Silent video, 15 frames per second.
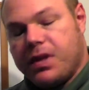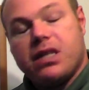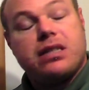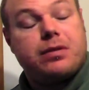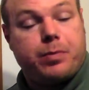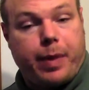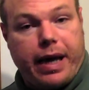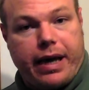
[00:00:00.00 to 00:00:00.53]

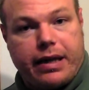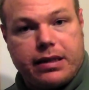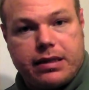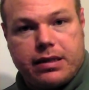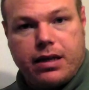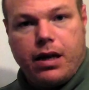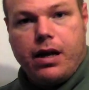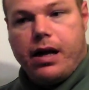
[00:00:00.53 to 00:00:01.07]

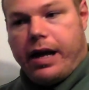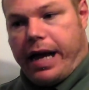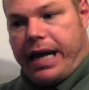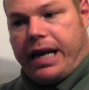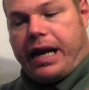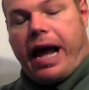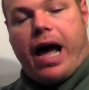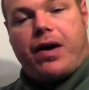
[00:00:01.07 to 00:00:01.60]
space
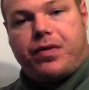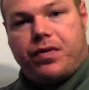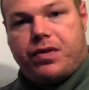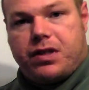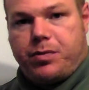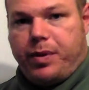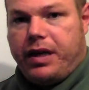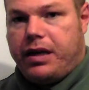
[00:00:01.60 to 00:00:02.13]
and half of
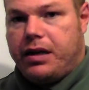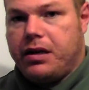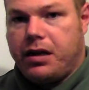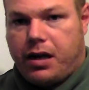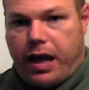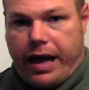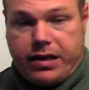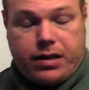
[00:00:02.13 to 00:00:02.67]
the speed
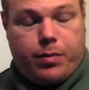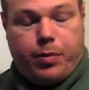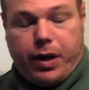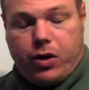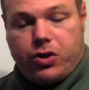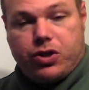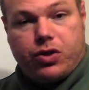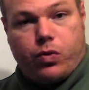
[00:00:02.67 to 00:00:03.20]
as
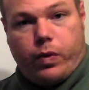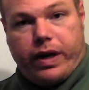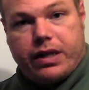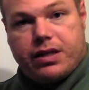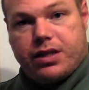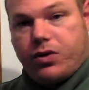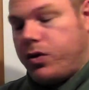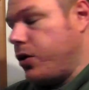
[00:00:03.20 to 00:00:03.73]
compared to the
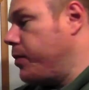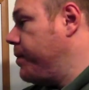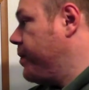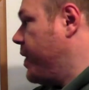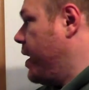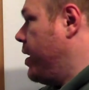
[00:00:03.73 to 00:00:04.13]
RAID 0.